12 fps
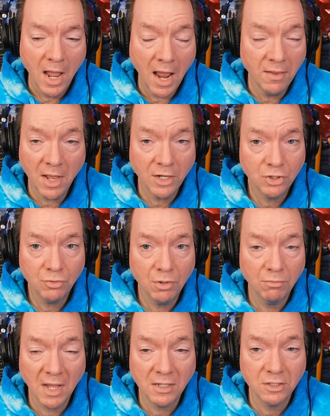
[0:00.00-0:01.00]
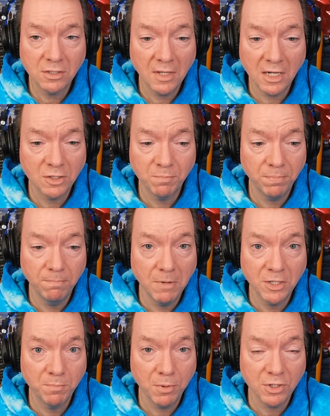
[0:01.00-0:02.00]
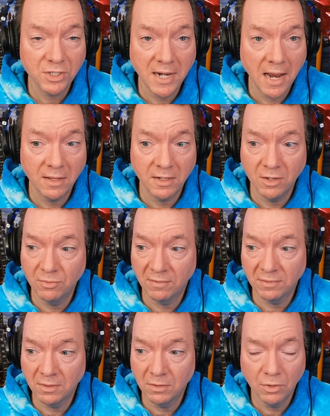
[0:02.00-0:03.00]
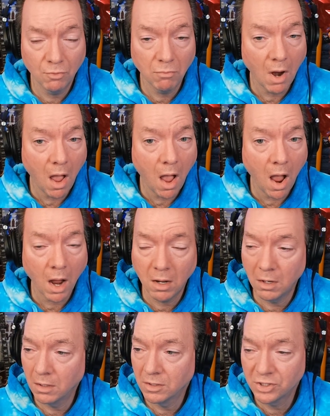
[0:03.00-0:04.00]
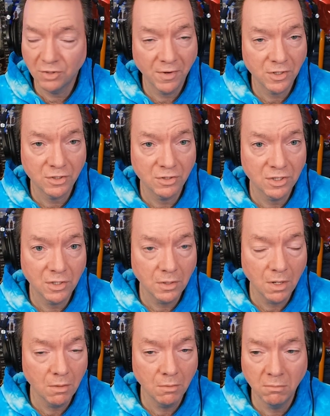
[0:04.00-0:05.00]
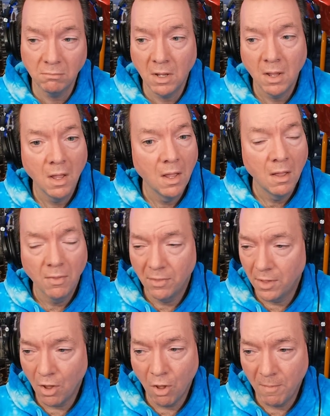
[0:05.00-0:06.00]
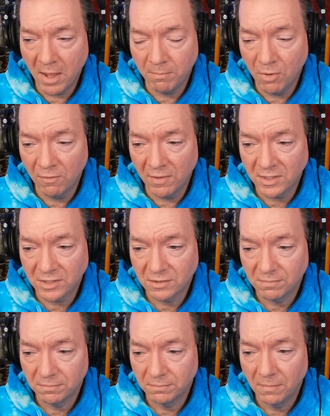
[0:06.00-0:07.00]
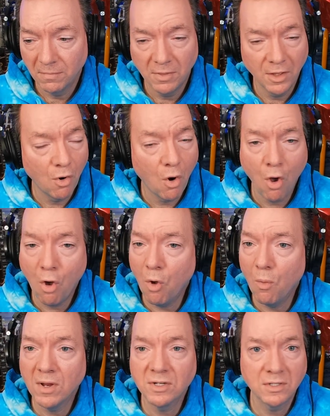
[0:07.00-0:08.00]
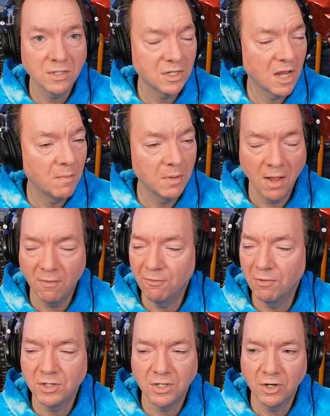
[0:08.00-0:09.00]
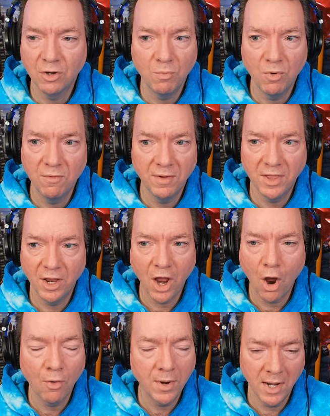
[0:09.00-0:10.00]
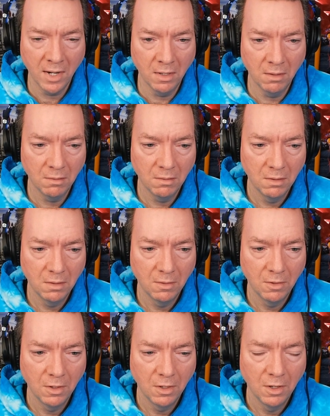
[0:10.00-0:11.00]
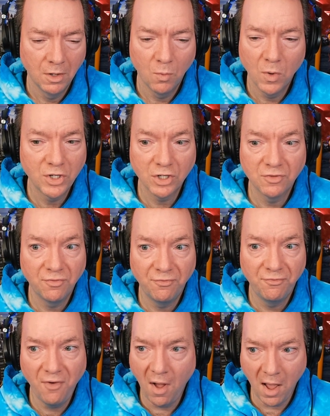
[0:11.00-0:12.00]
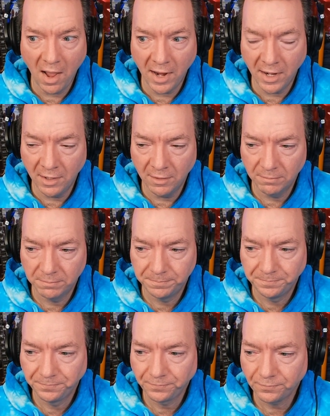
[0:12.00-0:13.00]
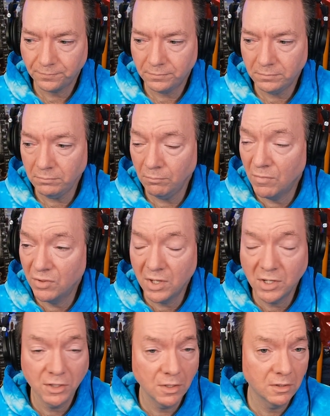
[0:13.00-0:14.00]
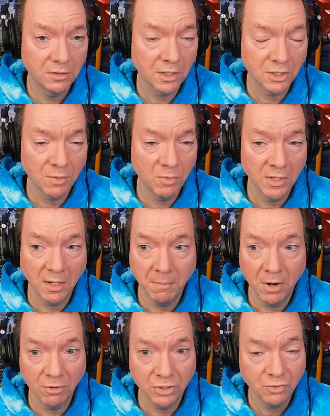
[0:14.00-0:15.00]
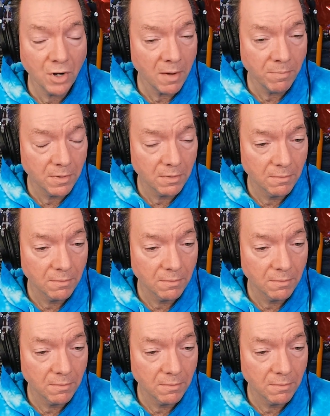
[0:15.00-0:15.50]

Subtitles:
And that's true. It's personality driven. The Rock, Sylvester Stallone, they all make movies. They're always the same in every single movie they are in, which is fine. But then you look at someone like Meryl Streep,